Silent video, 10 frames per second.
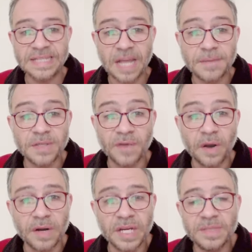in these
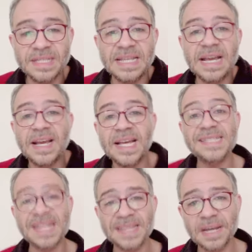types of
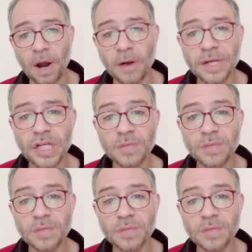arguments is that